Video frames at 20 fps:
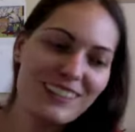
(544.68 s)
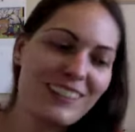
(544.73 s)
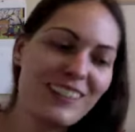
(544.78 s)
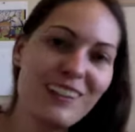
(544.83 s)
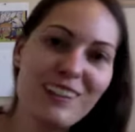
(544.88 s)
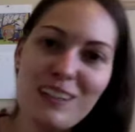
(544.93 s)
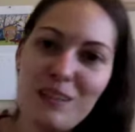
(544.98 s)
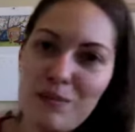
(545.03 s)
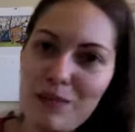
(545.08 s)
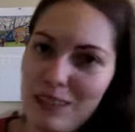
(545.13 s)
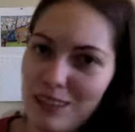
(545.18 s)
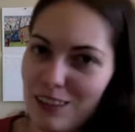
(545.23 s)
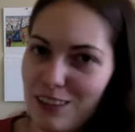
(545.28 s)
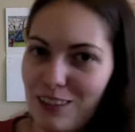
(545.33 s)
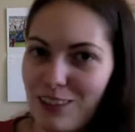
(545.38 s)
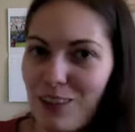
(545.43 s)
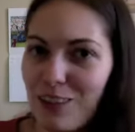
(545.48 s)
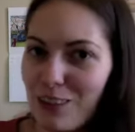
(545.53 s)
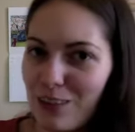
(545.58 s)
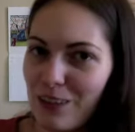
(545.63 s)
theory being
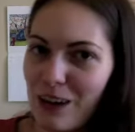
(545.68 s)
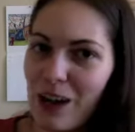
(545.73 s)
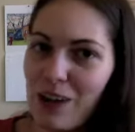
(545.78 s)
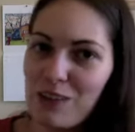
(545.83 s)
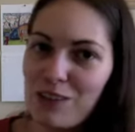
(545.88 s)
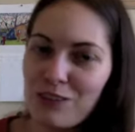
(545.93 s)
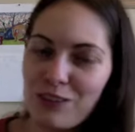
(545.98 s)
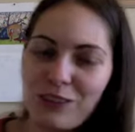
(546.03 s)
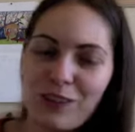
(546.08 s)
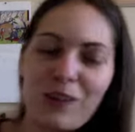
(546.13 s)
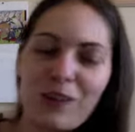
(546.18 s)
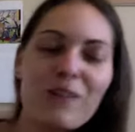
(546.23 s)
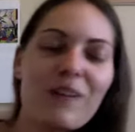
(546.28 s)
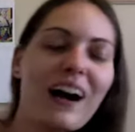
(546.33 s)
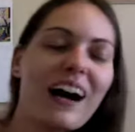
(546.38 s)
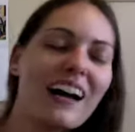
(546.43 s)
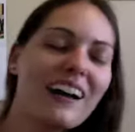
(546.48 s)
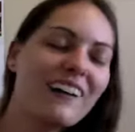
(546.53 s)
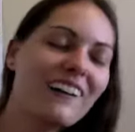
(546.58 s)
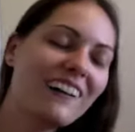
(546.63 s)
thrown around for a
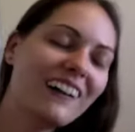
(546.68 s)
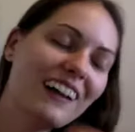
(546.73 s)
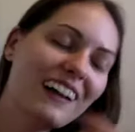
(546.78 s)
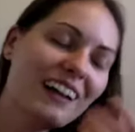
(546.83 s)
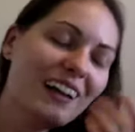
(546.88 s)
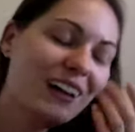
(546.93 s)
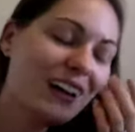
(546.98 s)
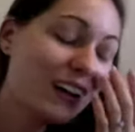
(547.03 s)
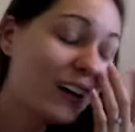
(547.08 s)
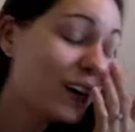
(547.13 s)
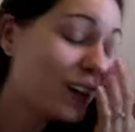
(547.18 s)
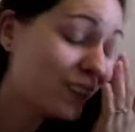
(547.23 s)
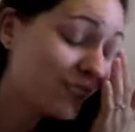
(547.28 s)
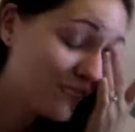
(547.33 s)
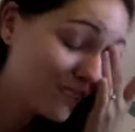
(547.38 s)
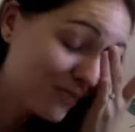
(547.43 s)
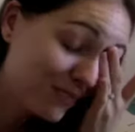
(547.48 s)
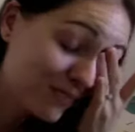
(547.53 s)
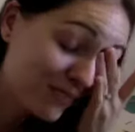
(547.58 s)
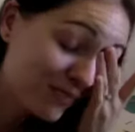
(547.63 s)
while.
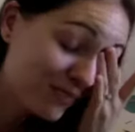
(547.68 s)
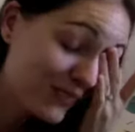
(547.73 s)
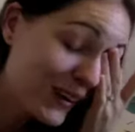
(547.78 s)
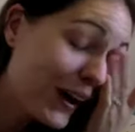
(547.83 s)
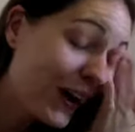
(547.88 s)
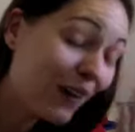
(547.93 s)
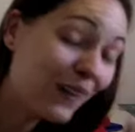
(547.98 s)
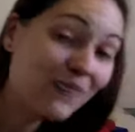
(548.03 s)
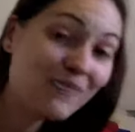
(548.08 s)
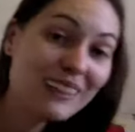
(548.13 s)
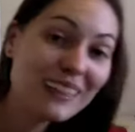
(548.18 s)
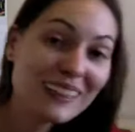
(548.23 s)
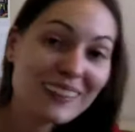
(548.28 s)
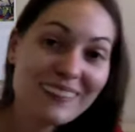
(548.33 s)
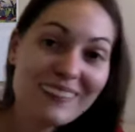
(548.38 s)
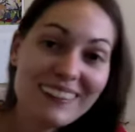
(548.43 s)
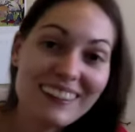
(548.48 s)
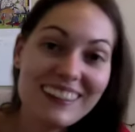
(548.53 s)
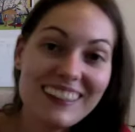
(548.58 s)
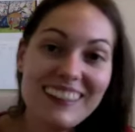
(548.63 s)
But oh my
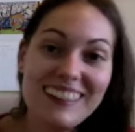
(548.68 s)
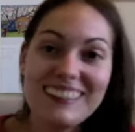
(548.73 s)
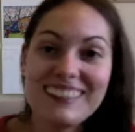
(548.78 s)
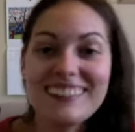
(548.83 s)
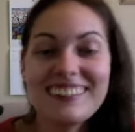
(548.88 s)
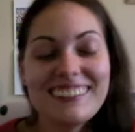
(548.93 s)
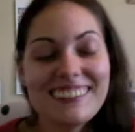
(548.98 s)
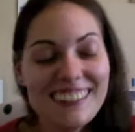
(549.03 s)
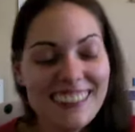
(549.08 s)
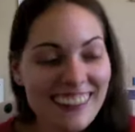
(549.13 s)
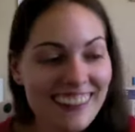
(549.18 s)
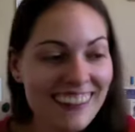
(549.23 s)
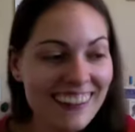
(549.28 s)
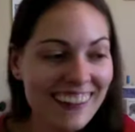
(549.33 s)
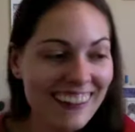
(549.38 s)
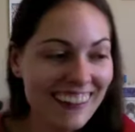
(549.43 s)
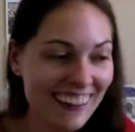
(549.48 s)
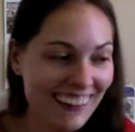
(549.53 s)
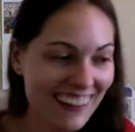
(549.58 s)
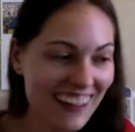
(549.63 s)
goodness!
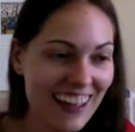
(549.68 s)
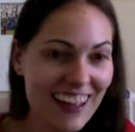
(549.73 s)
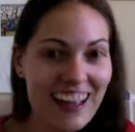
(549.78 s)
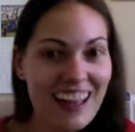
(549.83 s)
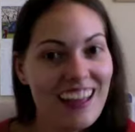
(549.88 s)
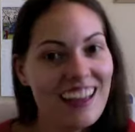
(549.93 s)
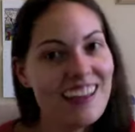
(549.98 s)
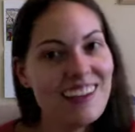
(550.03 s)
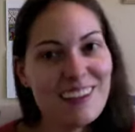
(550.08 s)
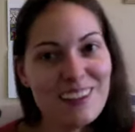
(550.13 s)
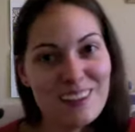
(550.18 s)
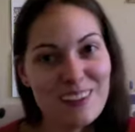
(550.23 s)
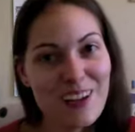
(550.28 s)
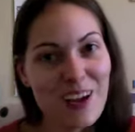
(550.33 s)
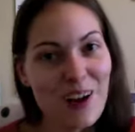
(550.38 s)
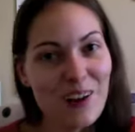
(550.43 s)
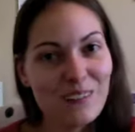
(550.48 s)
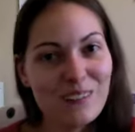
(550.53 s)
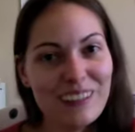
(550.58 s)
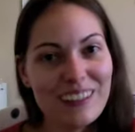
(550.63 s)
It has
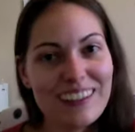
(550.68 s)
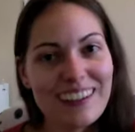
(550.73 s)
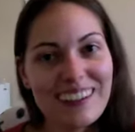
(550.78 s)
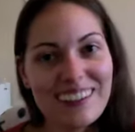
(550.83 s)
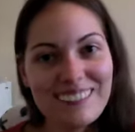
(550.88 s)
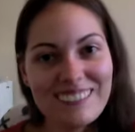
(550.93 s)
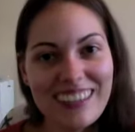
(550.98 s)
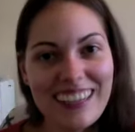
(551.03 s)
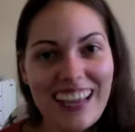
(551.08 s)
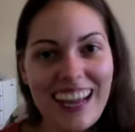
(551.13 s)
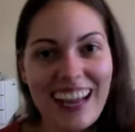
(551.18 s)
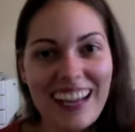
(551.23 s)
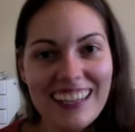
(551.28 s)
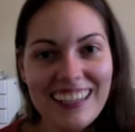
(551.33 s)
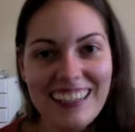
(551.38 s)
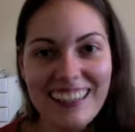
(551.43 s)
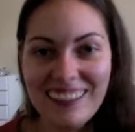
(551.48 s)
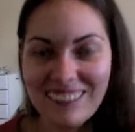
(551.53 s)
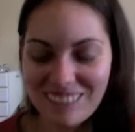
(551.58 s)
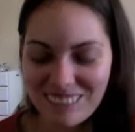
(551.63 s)
now become
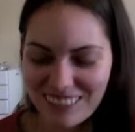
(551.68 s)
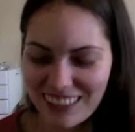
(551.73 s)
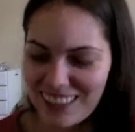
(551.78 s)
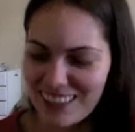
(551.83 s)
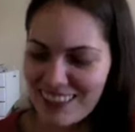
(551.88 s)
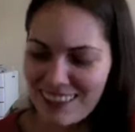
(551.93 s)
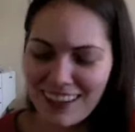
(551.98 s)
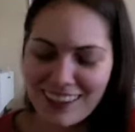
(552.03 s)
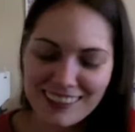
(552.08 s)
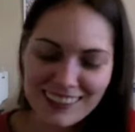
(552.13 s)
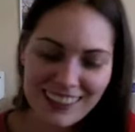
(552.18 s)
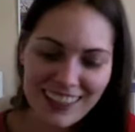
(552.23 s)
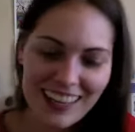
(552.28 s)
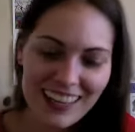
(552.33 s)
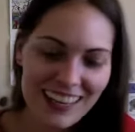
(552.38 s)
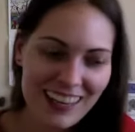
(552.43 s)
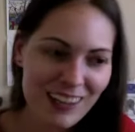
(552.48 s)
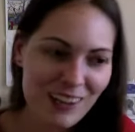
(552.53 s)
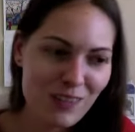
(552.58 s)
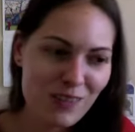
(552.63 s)
canon.
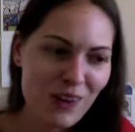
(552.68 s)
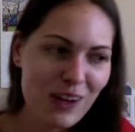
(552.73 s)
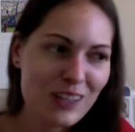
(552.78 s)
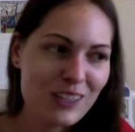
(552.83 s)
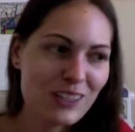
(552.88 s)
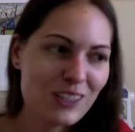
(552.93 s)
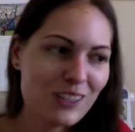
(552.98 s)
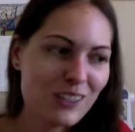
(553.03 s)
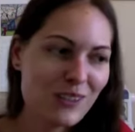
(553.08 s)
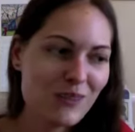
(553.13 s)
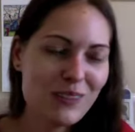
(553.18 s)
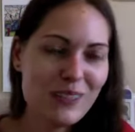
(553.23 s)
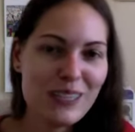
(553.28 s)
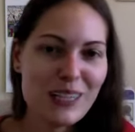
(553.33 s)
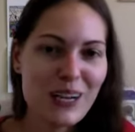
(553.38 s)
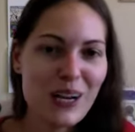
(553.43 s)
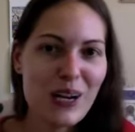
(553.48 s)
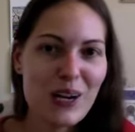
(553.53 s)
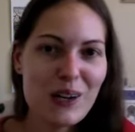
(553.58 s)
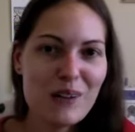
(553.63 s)
Sasuke wants to
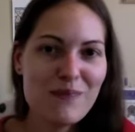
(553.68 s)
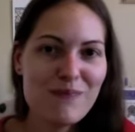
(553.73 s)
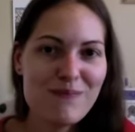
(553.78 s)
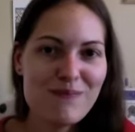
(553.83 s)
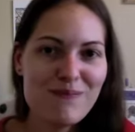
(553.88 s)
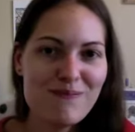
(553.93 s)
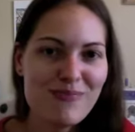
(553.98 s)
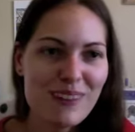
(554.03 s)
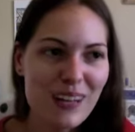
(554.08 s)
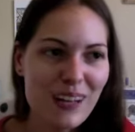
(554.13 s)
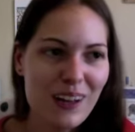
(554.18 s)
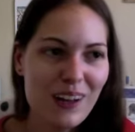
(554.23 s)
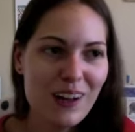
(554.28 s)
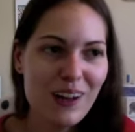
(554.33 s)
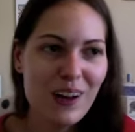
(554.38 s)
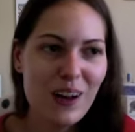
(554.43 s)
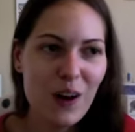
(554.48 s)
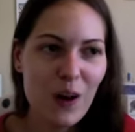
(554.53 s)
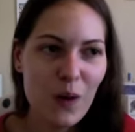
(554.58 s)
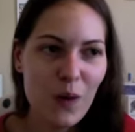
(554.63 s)
become
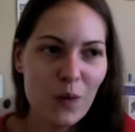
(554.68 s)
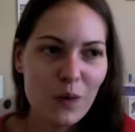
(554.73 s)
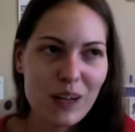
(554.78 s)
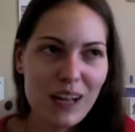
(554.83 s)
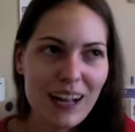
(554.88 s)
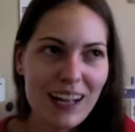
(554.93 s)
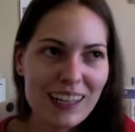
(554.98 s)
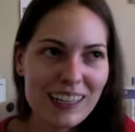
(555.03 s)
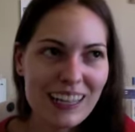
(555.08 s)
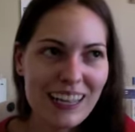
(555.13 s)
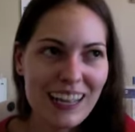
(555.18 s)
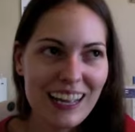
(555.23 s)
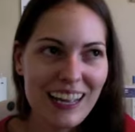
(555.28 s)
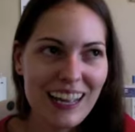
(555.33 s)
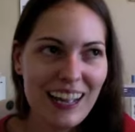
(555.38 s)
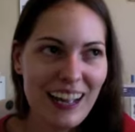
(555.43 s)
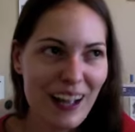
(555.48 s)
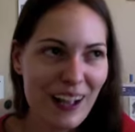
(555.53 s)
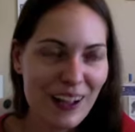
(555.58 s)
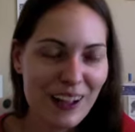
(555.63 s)

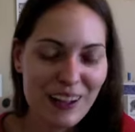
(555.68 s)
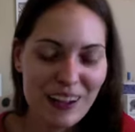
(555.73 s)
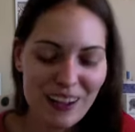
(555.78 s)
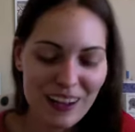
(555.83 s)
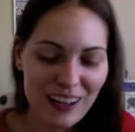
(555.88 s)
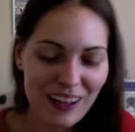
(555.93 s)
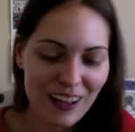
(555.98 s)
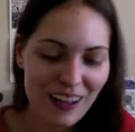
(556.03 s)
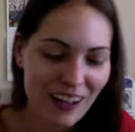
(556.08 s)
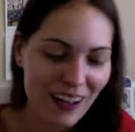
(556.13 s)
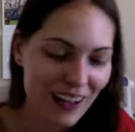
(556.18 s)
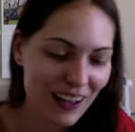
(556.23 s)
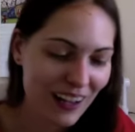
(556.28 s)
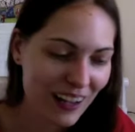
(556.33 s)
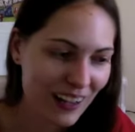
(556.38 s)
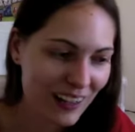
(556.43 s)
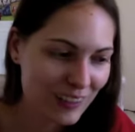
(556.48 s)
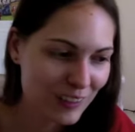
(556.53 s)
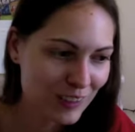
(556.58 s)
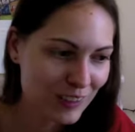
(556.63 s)
Hokage.
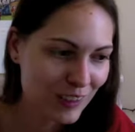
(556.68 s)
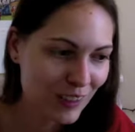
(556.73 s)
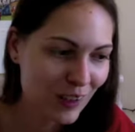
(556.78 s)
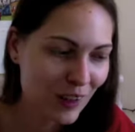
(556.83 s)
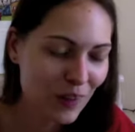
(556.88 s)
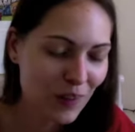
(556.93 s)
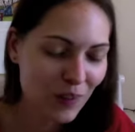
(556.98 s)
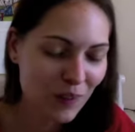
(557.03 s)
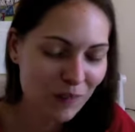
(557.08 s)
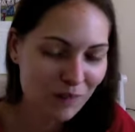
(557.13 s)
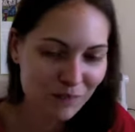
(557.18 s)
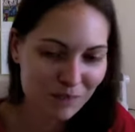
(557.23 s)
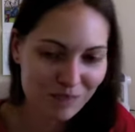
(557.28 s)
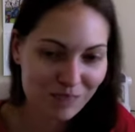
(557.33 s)
So